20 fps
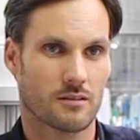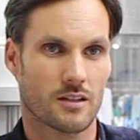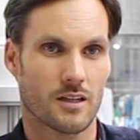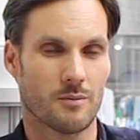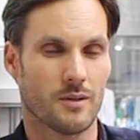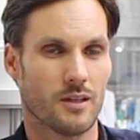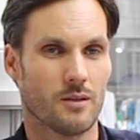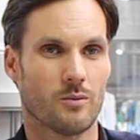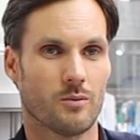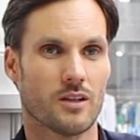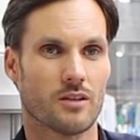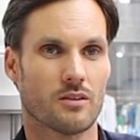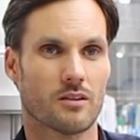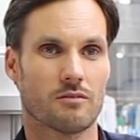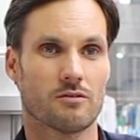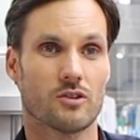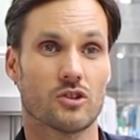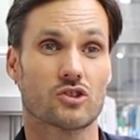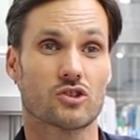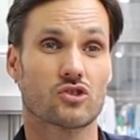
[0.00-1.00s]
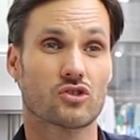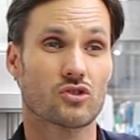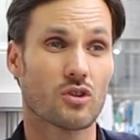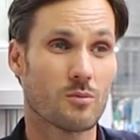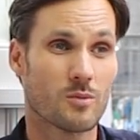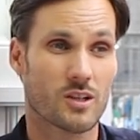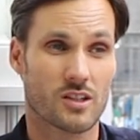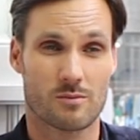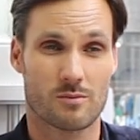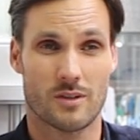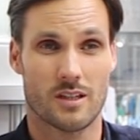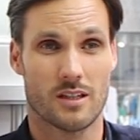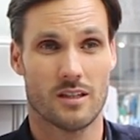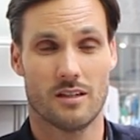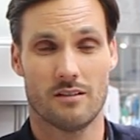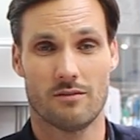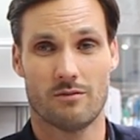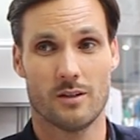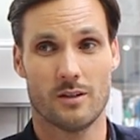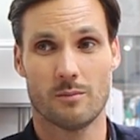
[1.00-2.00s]
I mean, we could have lost so much
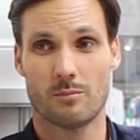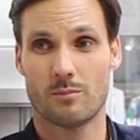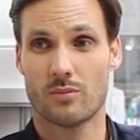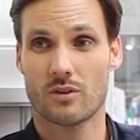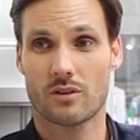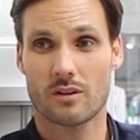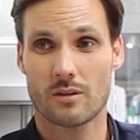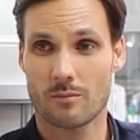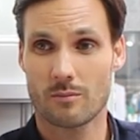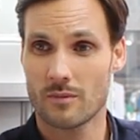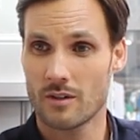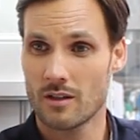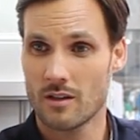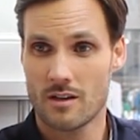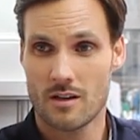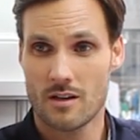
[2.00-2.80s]
money if we put them